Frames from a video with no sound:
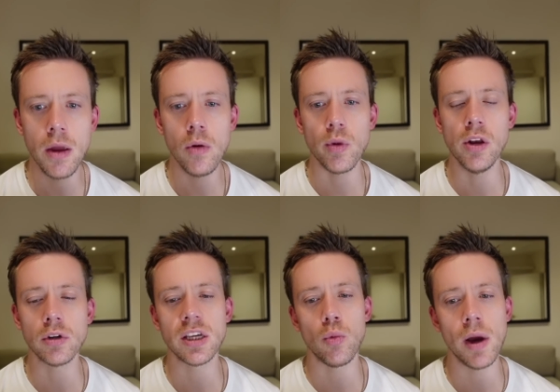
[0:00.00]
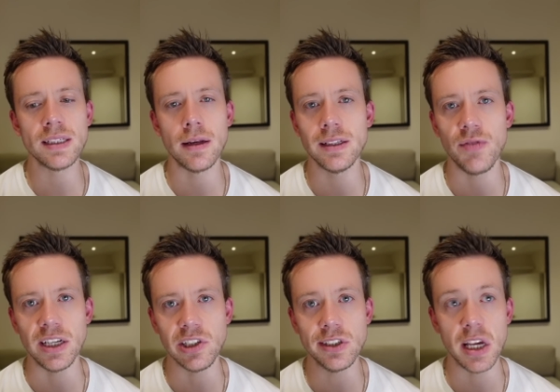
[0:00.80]
We looked at Western
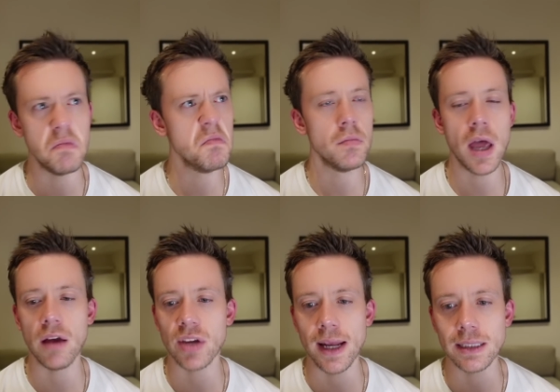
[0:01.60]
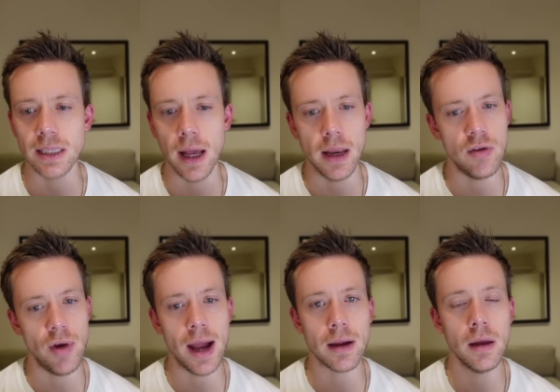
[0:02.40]
interventions in Afghanistan,
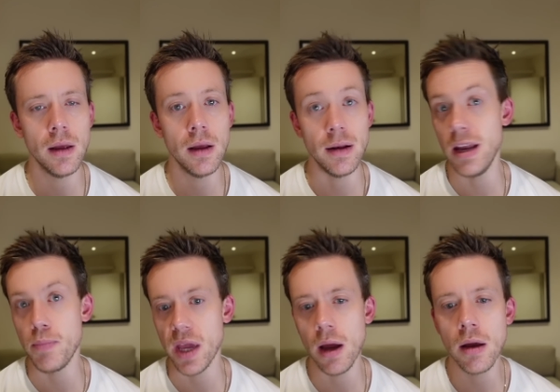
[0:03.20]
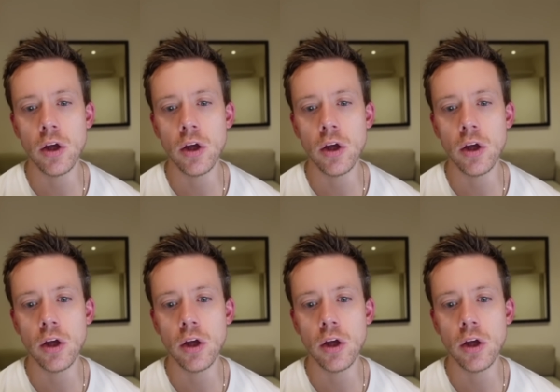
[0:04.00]
Iraq, Libya.